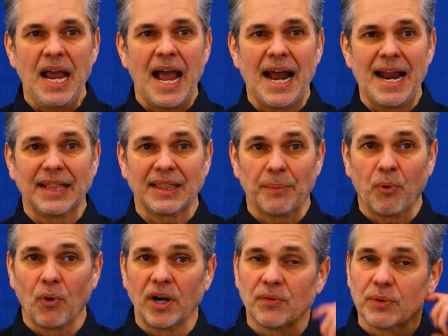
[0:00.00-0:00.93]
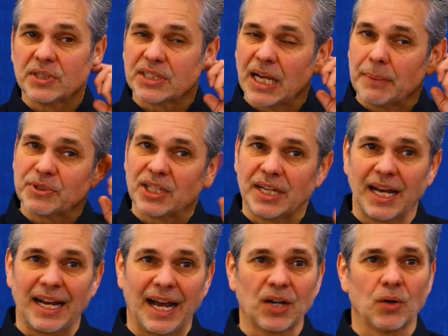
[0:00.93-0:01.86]
And at the point of reception
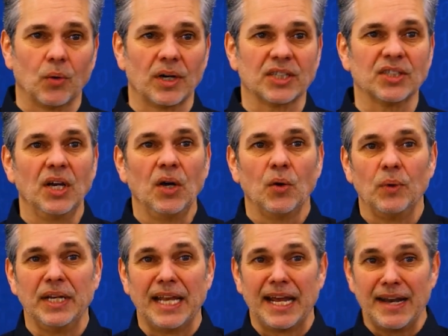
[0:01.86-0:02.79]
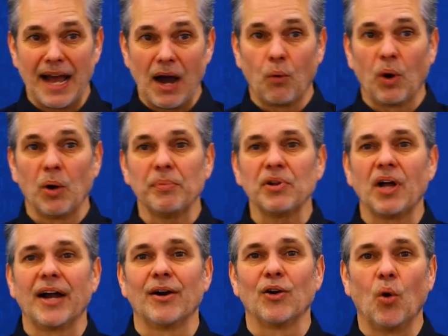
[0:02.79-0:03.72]
at Echoworx, we then now will
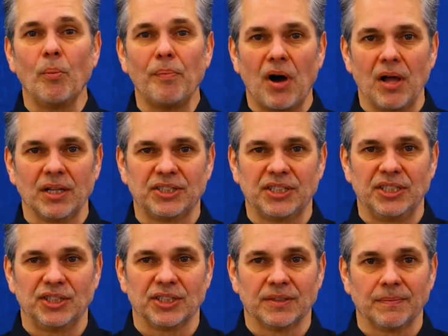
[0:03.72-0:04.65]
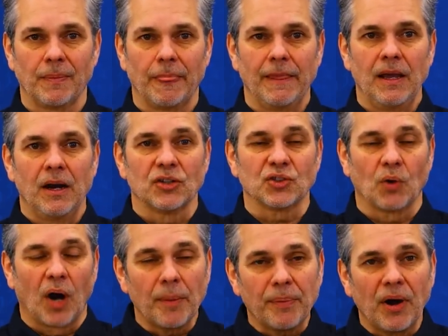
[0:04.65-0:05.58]
apply our own policy engine.
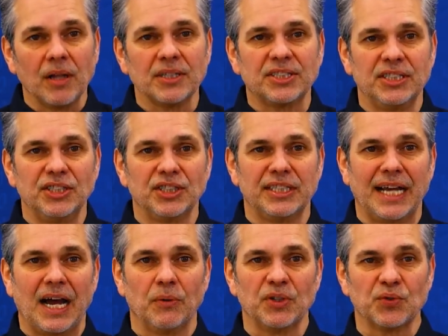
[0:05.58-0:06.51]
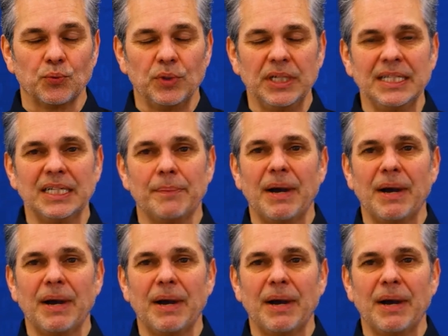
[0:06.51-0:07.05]
So our policy engine now is really